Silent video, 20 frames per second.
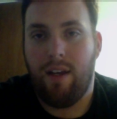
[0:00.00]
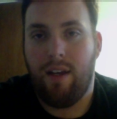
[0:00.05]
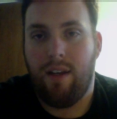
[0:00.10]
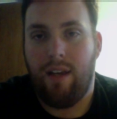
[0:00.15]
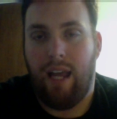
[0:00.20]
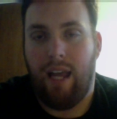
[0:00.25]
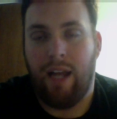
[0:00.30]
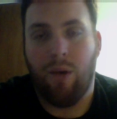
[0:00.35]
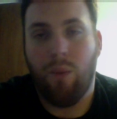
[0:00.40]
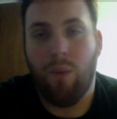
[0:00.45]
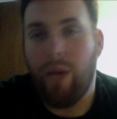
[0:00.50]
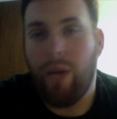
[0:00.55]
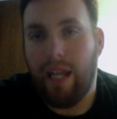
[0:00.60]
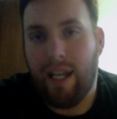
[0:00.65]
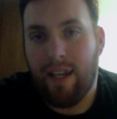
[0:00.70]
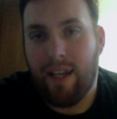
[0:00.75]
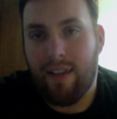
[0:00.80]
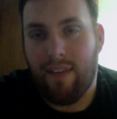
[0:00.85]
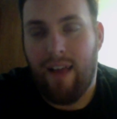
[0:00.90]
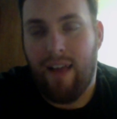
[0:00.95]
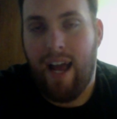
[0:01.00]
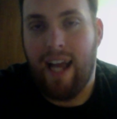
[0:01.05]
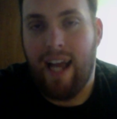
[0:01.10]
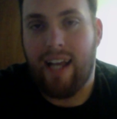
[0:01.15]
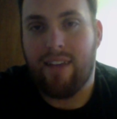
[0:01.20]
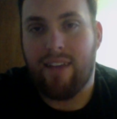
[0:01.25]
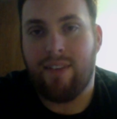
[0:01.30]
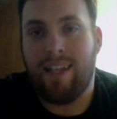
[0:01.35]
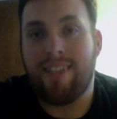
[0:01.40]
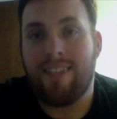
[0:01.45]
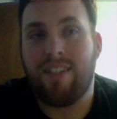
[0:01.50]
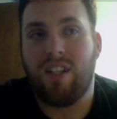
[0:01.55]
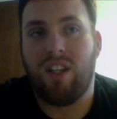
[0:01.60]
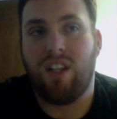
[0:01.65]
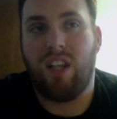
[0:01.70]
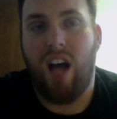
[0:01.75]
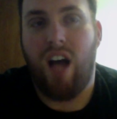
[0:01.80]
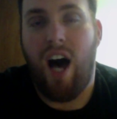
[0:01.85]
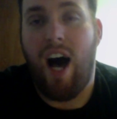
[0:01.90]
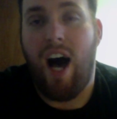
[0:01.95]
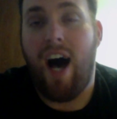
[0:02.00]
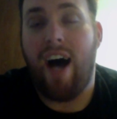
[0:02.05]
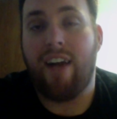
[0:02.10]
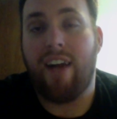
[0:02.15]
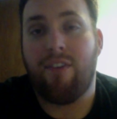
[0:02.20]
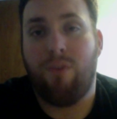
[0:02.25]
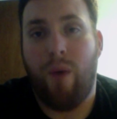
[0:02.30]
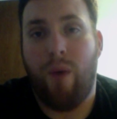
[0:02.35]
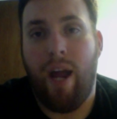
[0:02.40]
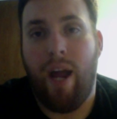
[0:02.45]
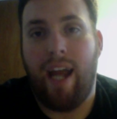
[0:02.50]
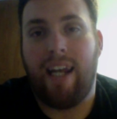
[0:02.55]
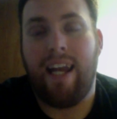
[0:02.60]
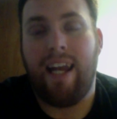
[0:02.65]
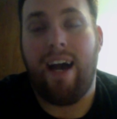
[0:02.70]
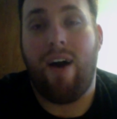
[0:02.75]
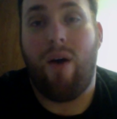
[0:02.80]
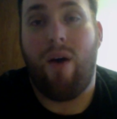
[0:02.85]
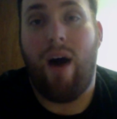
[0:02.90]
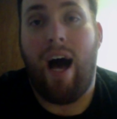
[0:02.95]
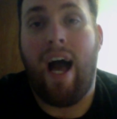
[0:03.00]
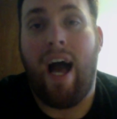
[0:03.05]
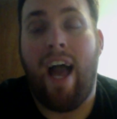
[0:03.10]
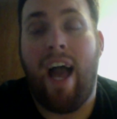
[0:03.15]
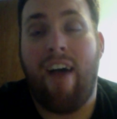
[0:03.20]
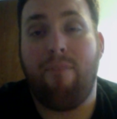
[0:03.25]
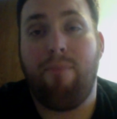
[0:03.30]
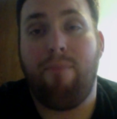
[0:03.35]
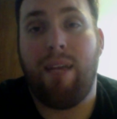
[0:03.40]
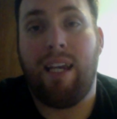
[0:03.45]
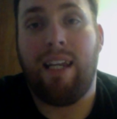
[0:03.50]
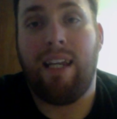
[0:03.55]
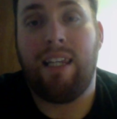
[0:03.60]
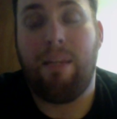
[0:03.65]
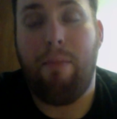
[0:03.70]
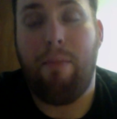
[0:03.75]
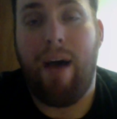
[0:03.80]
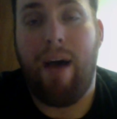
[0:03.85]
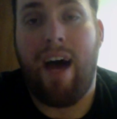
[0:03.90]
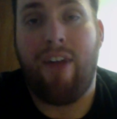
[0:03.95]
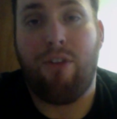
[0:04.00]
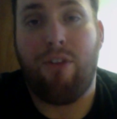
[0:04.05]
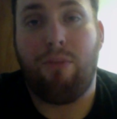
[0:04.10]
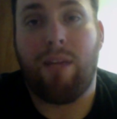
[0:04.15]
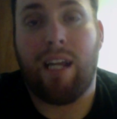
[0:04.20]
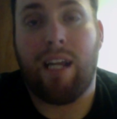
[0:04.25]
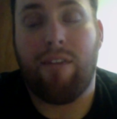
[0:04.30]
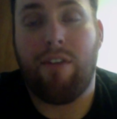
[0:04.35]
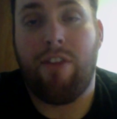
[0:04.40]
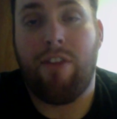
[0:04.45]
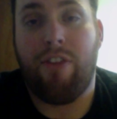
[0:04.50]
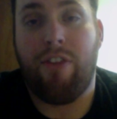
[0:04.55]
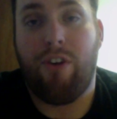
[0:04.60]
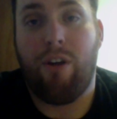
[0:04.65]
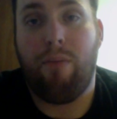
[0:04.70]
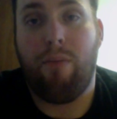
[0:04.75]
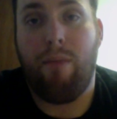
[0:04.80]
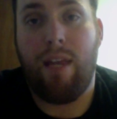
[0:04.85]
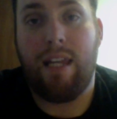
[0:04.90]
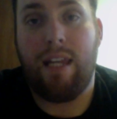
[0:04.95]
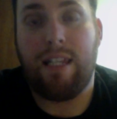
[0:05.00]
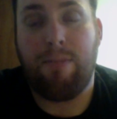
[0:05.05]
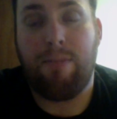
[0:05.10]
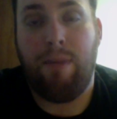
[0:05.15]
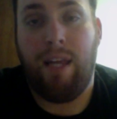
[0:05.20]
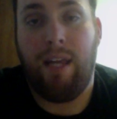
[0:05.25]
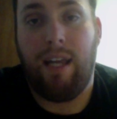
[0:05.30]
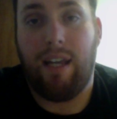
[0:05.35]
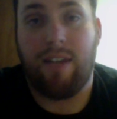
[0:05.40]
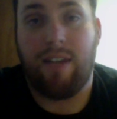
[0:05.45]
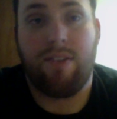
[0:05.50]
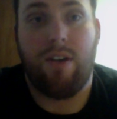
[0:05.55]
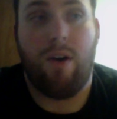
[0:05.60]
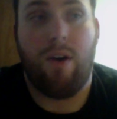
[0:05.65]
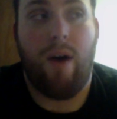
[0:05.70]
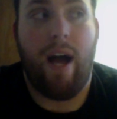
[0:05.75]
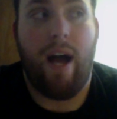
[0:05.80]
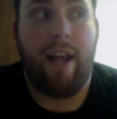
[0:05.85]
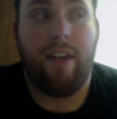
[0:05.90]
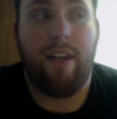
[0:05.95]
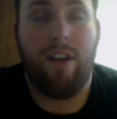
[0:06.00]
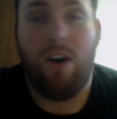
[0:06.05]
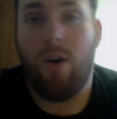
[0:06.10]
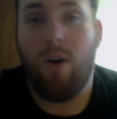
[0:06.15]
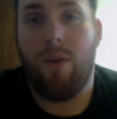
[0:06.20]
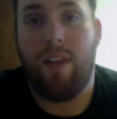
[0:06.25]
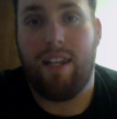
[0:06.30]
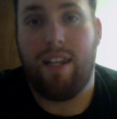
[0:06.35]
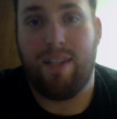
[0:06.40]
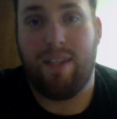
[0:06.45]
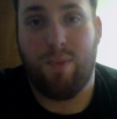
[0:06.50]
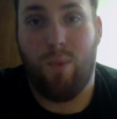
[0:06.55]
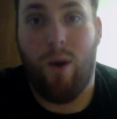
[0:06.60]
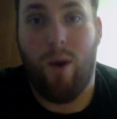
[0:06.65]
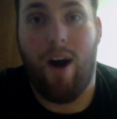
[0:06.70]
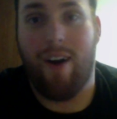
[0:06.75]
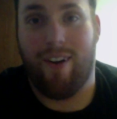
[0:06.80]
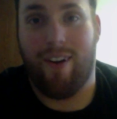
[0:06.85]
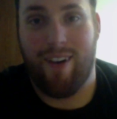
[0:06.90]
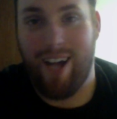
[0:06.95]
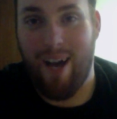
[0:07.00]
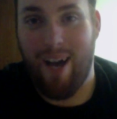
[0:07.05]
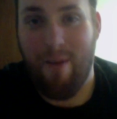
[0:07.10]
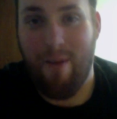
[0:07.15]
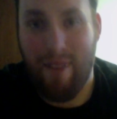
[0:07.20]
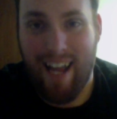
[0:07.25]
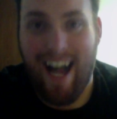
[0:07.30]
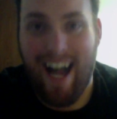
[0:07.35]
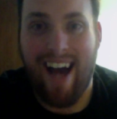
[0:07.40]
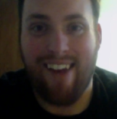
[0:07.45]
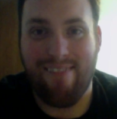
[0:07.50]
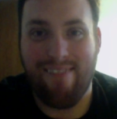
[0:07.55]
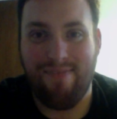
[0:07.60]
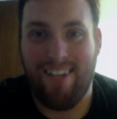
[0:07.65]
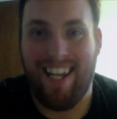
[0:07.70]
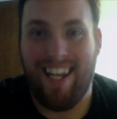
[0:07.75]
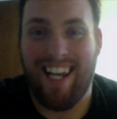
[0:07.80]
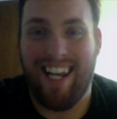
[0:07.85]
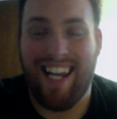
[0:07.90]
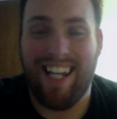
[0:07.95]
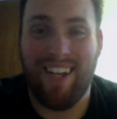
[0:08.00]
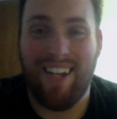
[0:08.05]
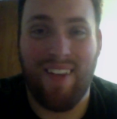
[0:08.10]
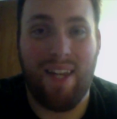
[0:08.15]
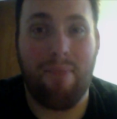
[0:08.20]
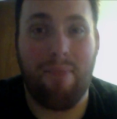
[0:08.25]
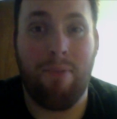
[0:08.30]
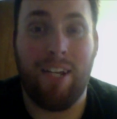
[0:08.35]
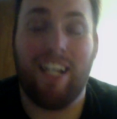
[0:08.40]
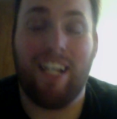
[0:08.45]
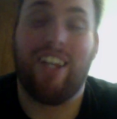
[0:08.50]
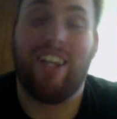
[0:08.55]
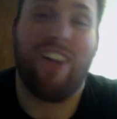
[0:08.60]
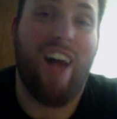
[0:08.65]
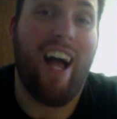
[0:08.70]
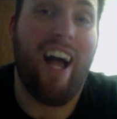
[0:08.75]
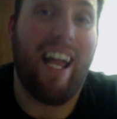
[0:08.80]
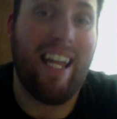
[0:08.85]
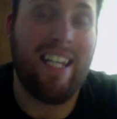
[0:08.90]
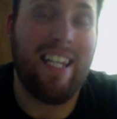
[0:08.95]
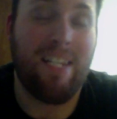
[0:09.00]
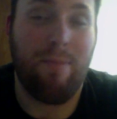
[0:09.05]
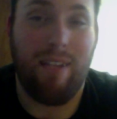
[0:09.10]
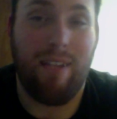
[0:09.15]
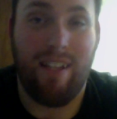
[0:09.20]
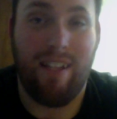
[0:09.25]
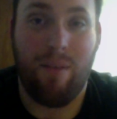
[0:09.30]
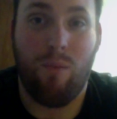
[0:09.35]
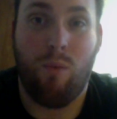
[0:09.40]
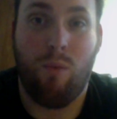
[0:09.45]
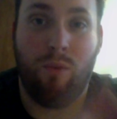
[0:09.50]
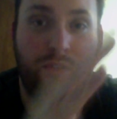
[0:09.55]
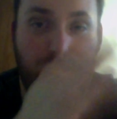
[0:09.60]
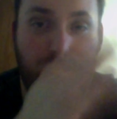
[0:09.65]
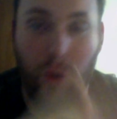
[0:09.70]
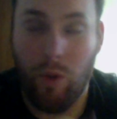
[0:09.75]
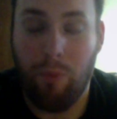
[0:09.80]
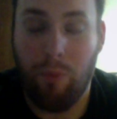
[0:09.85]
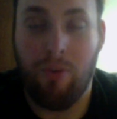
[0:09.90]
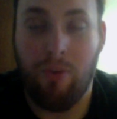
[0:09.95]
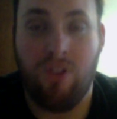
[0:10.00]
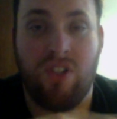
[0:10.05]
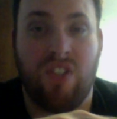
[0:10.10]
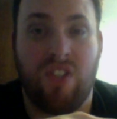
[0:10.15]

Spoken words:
in a week. Like, that's a lot of weight. Now, I have been in the bathroom like every 30 minutes peeing, so I know that it's water coming out of me, and I know that I'm putting a lot into me, and fluid pushes